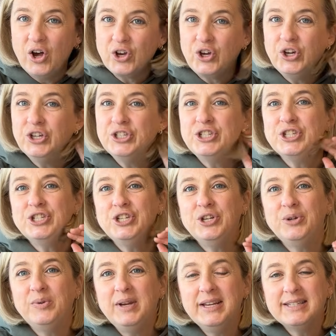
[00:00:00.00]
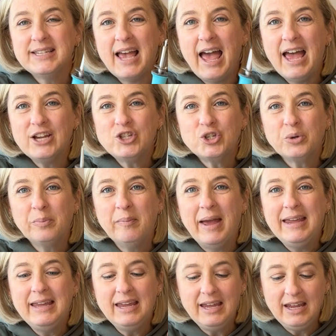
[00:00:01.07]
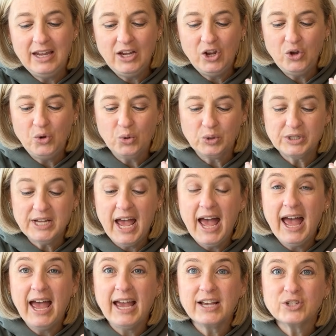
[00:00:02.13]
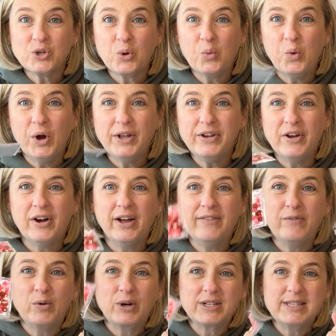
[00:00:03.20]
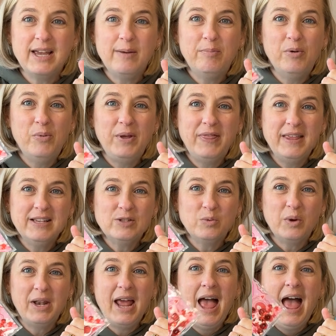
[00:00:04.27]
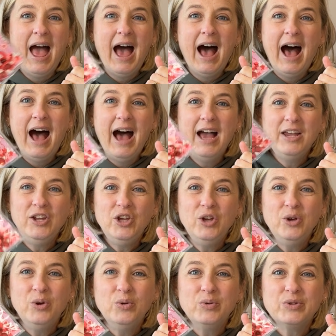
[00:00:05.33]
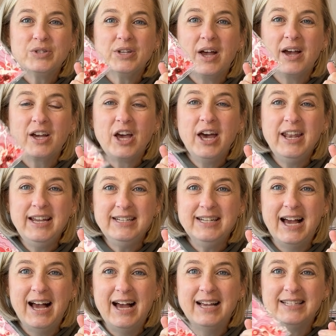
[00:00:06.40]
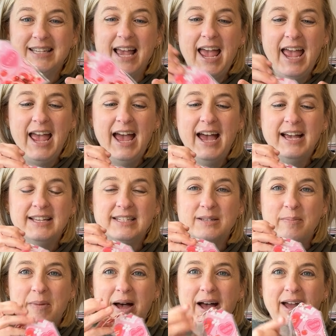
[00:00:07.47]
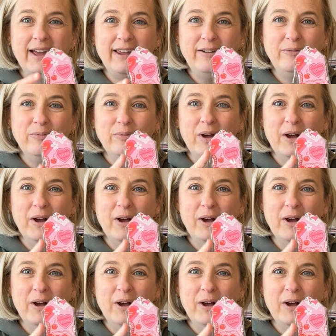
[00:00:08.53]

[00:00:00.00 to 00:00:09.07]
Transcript: good to do is as you're making your tags or whatnot, for example, with this one, I use cutting dies as my